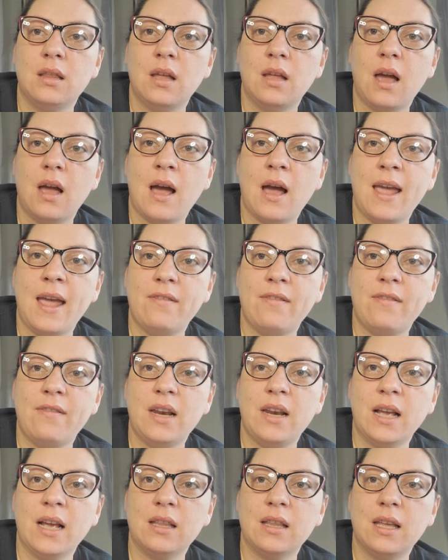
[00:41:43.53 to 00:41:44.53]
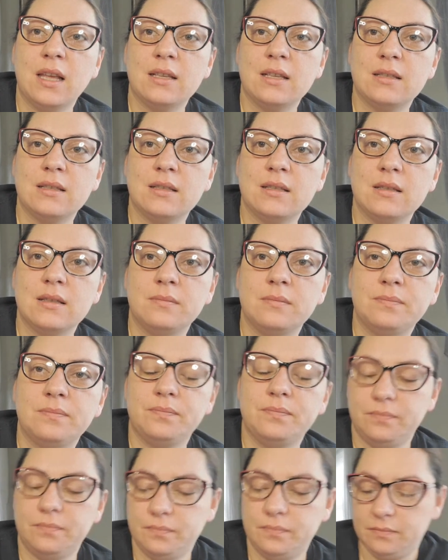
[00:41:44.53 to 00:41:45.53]
I have a necklace
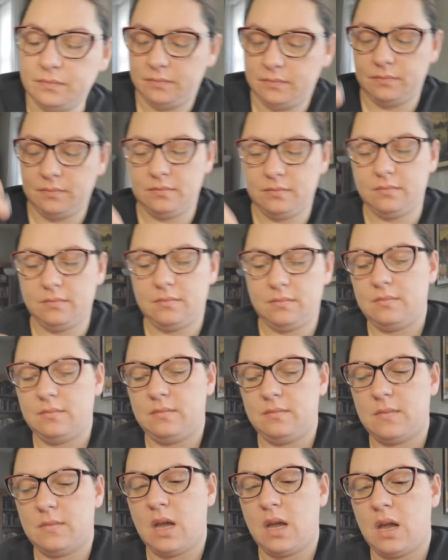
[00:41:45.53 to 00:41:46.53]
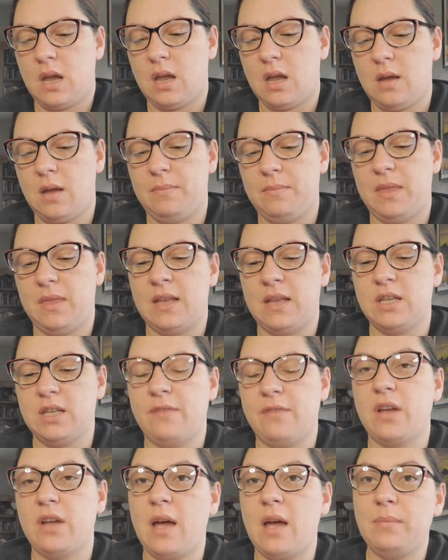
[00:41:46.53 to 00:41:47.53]
um, that
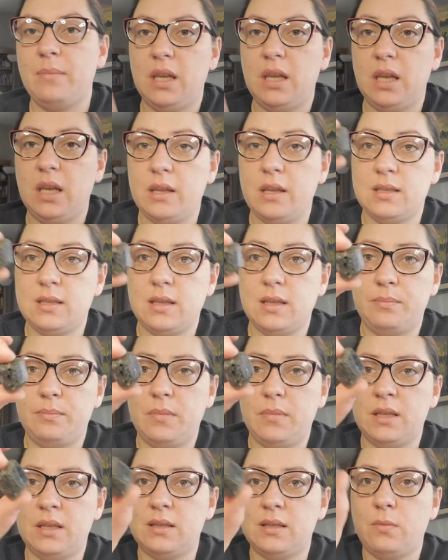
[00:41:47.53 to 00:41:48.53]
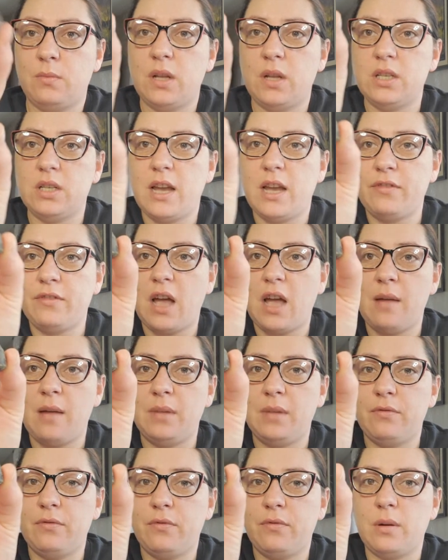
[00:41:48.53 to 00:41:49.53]
Jeff got me. It's the it's the one Jeff got
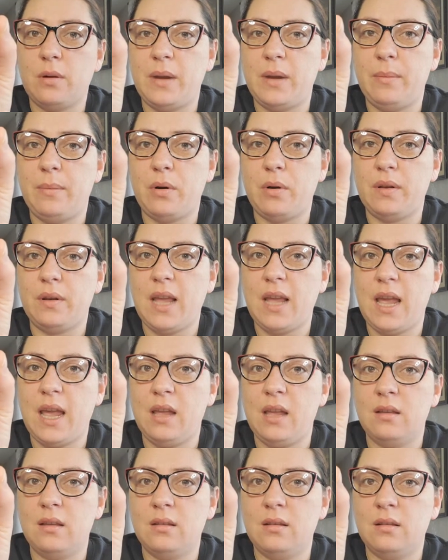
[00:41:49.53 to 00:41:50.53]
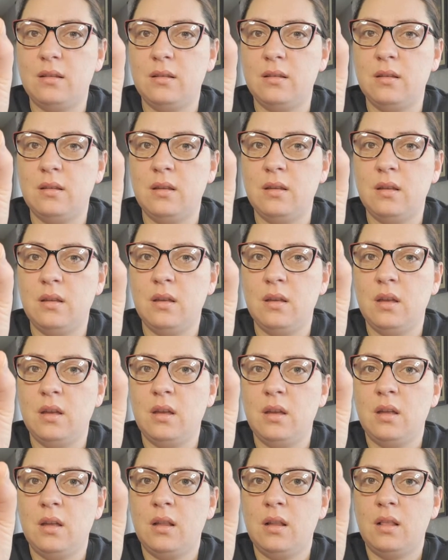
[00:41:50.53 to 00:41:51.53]
me for my birthday.
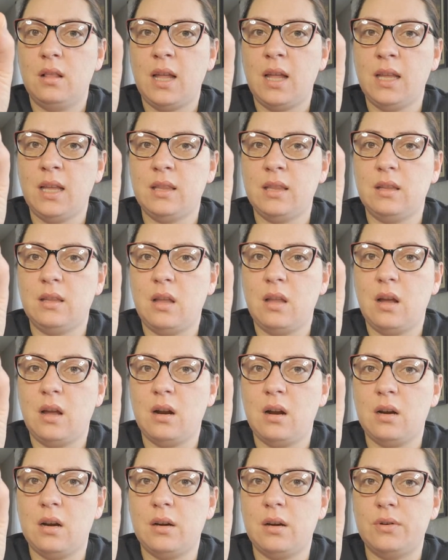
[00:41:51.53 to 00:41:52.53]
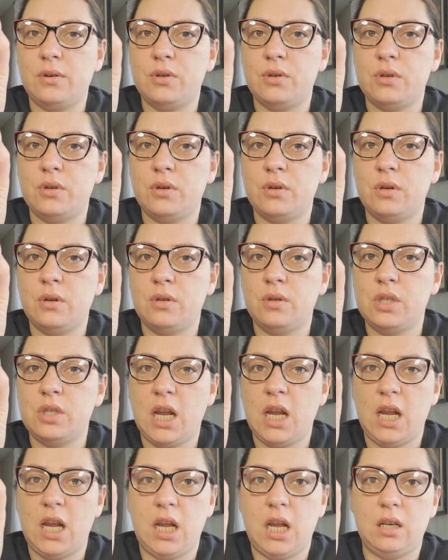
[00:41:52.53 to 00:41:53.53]
Like the large
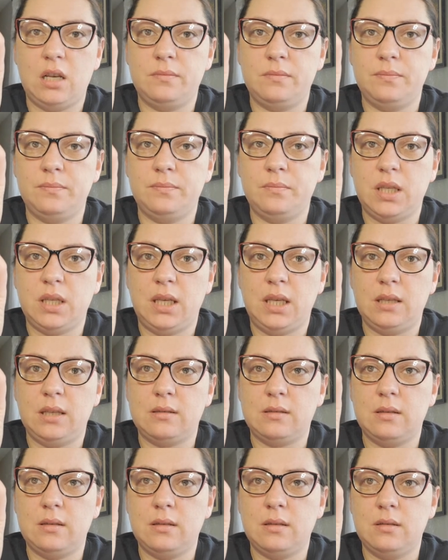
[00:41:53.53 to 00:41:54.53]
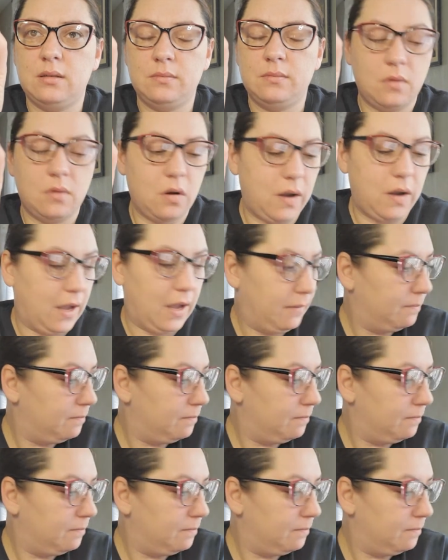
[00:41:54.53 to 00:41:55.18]
chain please. Okay.